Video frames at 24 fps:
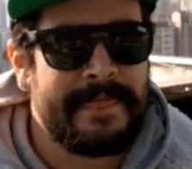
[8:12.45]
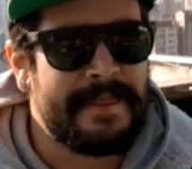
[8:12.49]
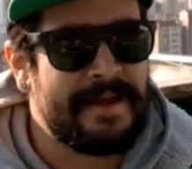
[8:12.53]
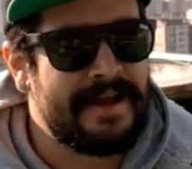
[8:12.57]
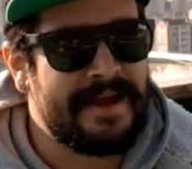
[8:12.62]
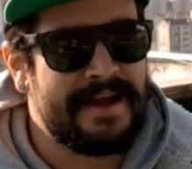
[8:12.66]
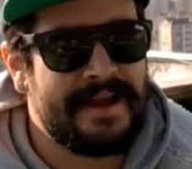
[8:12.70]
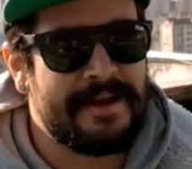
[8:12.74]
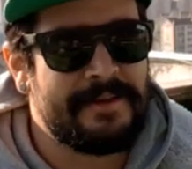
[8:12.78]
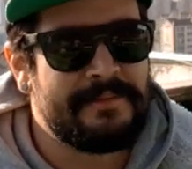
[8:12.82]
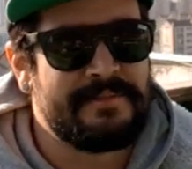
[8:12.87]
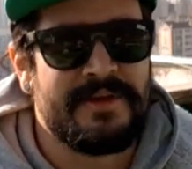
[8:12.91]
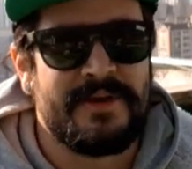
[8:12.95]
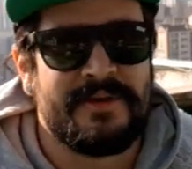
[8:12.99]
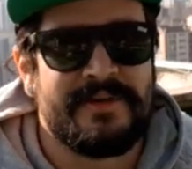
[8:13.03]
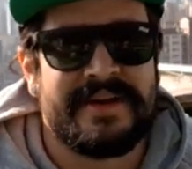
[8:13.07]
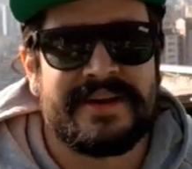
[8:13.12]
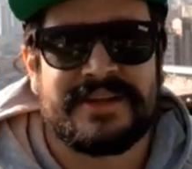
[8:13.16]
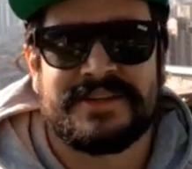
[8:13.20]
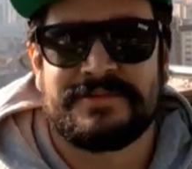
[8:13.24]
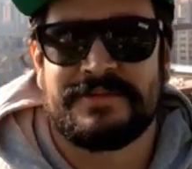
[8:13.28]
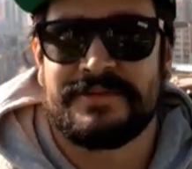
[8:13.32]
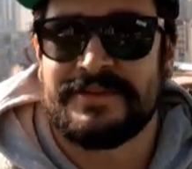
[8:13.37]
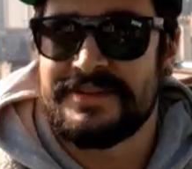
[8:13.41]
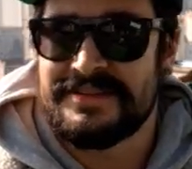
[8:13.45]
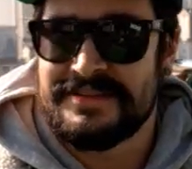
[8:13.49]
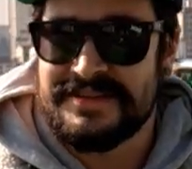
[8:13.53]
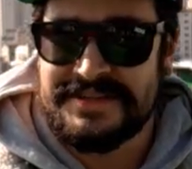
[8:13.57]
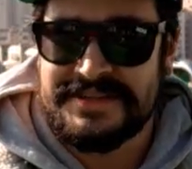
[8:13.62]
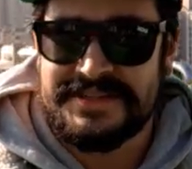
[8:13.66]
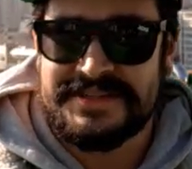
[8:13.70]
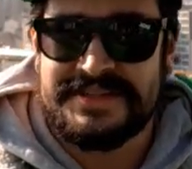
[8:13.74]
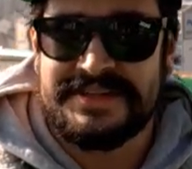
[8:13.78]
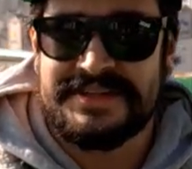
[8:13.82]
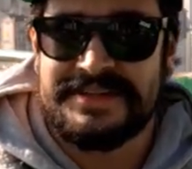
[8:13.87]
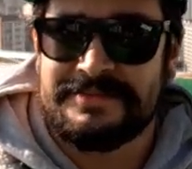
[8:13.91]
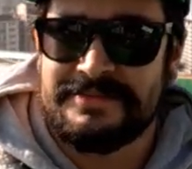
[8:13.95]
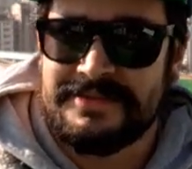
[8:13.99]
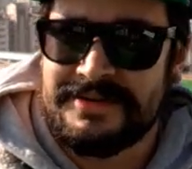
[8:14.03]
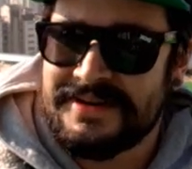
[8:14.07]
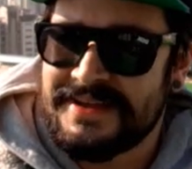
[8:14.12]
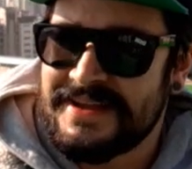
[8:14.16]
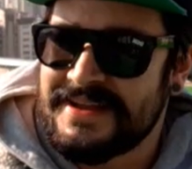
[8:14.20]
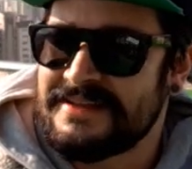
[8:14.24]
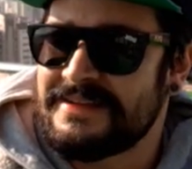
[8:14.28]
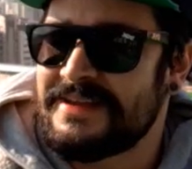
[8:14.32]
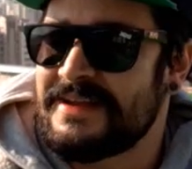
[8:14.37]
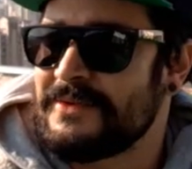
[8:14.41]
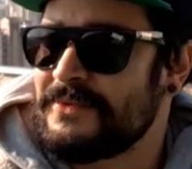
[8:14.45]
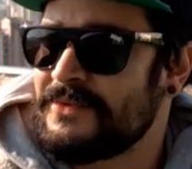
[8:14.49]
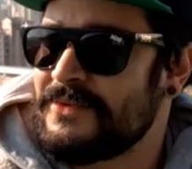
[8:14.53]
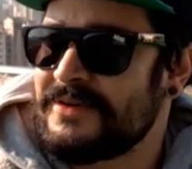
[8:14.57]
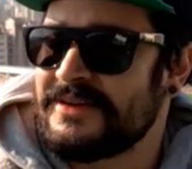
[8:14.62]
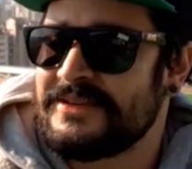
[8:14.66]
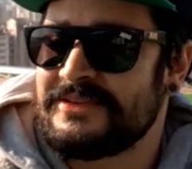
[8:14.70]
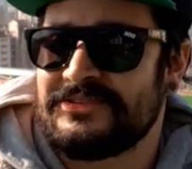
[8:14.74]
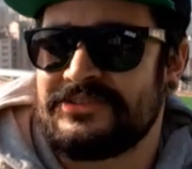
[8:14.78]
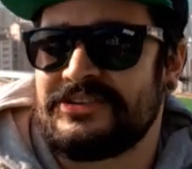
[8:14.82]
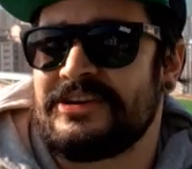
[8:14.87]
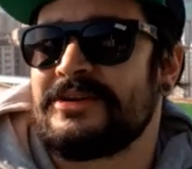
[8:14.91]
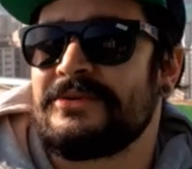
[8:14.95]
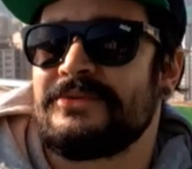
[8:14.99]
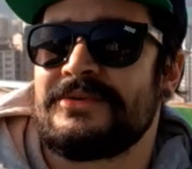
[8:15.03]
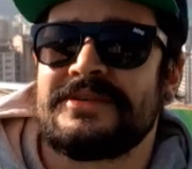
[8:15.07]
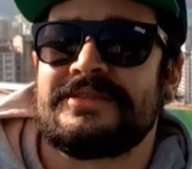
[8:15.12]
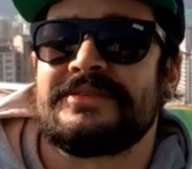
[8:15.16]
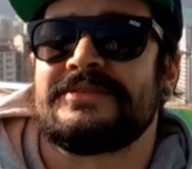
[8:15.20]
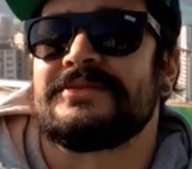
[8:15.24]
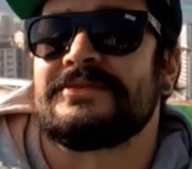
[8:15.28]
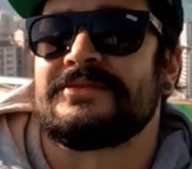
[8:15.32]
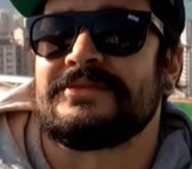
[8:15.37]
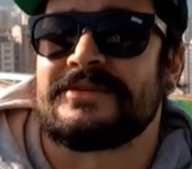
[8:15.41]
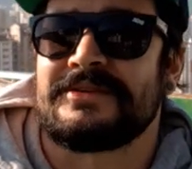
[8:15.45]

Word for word: I'm no expert in this city, but I, I want to share it with you.